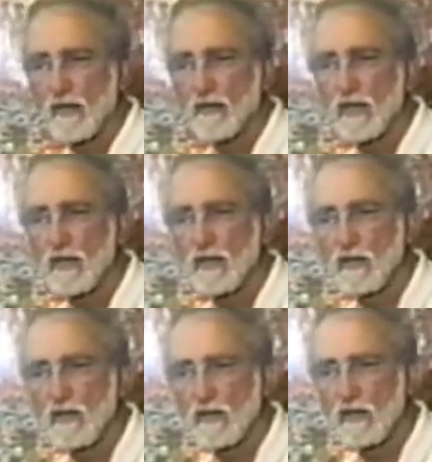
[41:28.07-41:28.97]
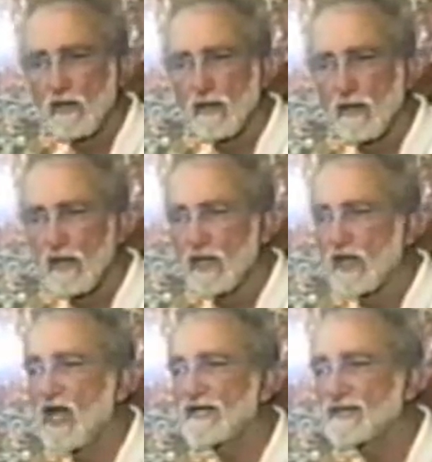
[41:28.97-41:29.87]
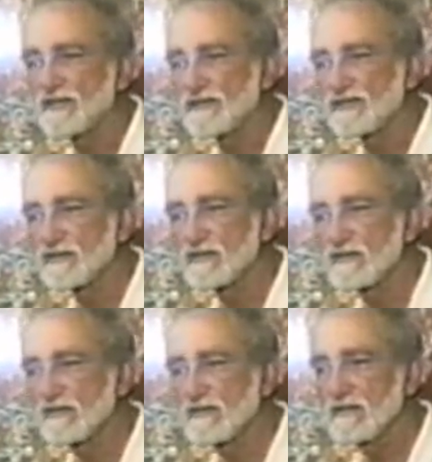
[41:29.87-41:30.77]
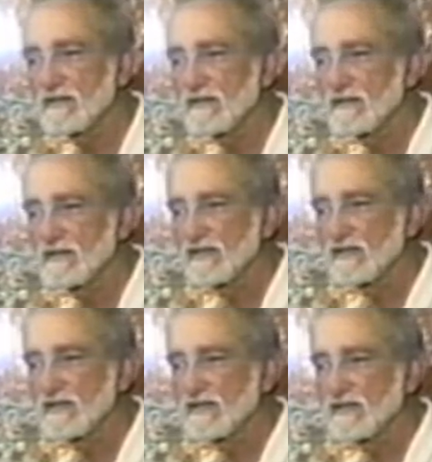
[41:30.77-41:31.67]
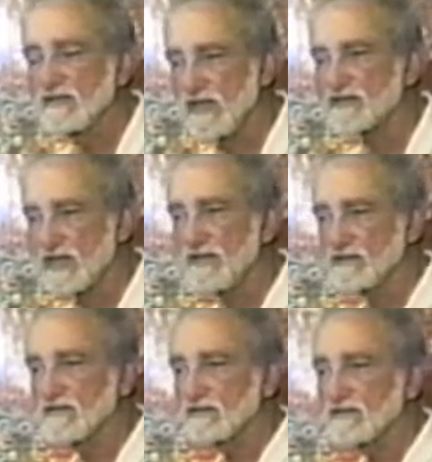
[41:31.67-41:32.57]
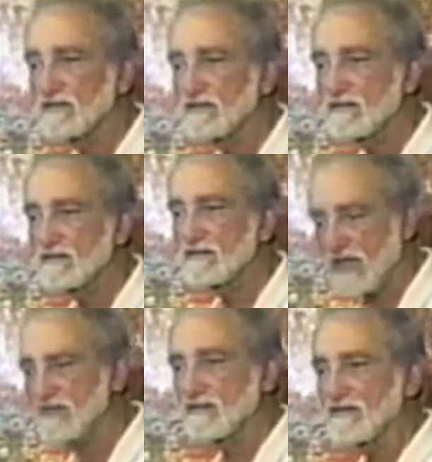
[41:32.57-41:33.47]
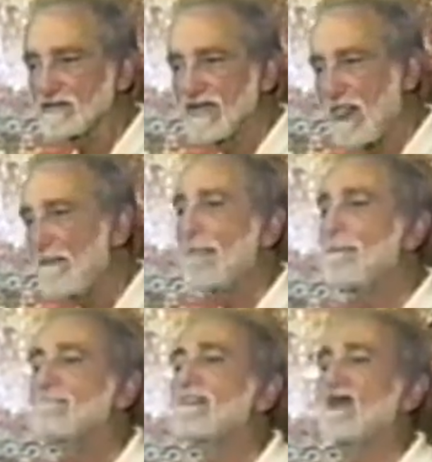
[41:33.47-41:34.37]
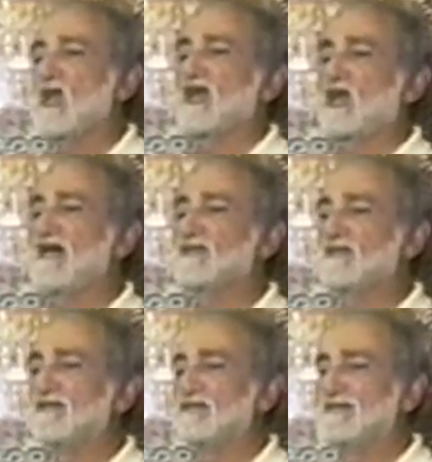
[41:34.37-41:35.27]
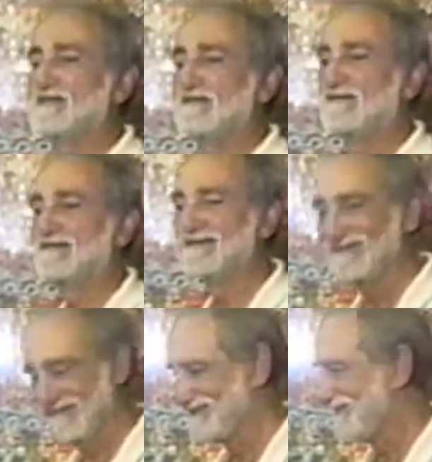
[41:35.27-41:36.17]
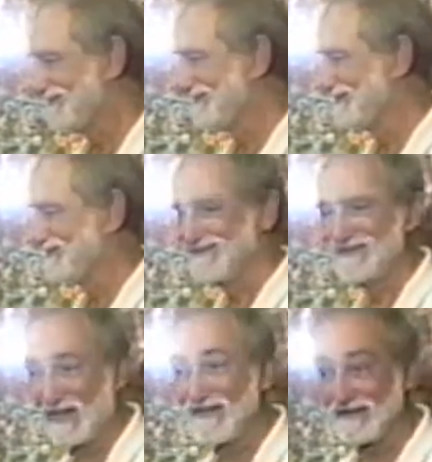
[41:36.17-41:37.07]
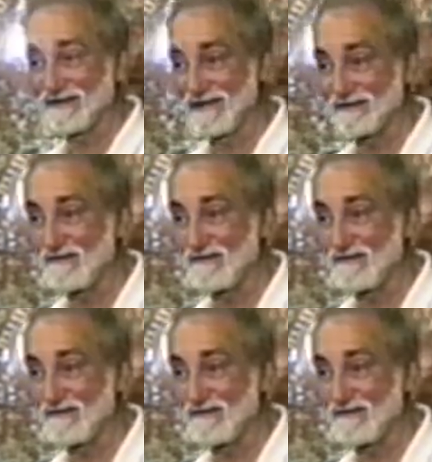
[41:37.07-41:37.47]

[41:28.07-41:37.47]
Pardon? Conscience. Conscience. Oh, conscience? Yes, conscience. Oh, conscience. Conscience. Then conscience. right?